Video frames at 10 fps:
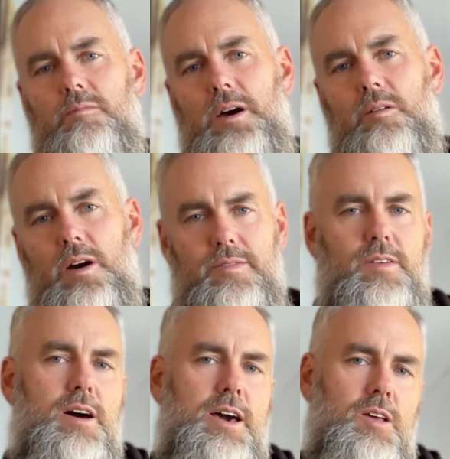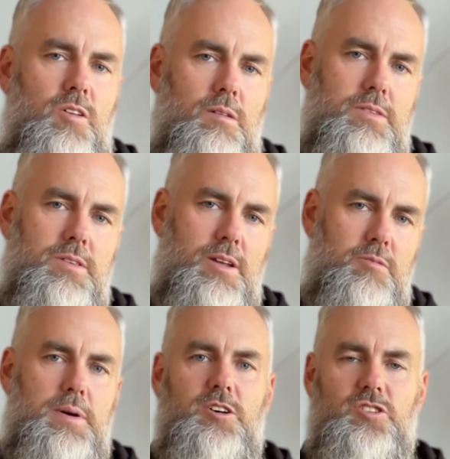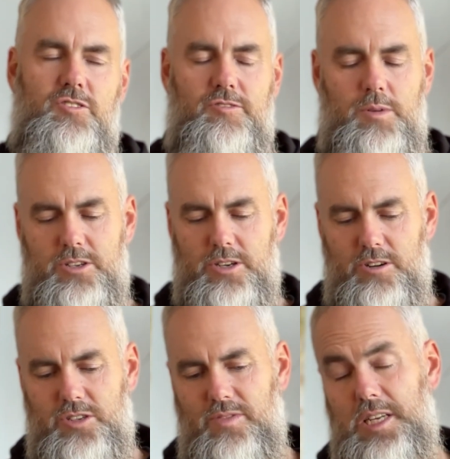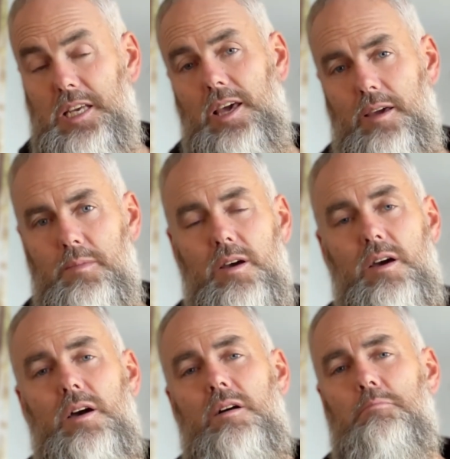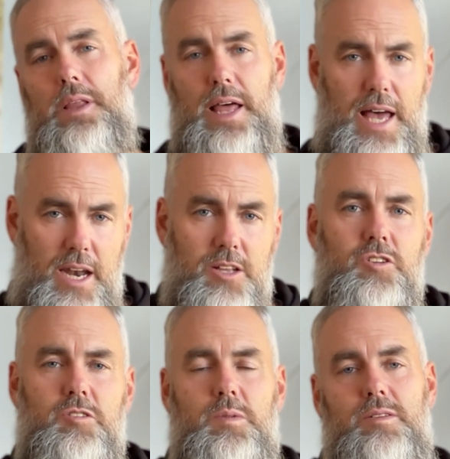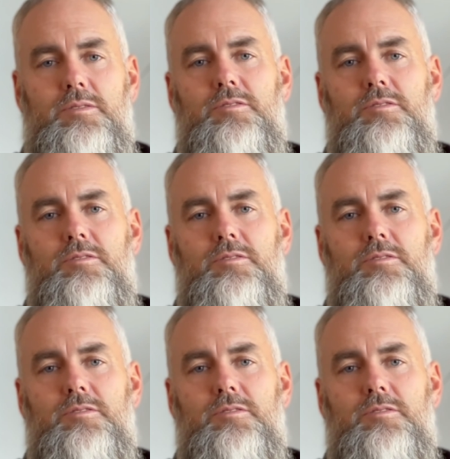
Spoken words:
My wife and I, along with another pastor from our church, Vadim, planned a 2-month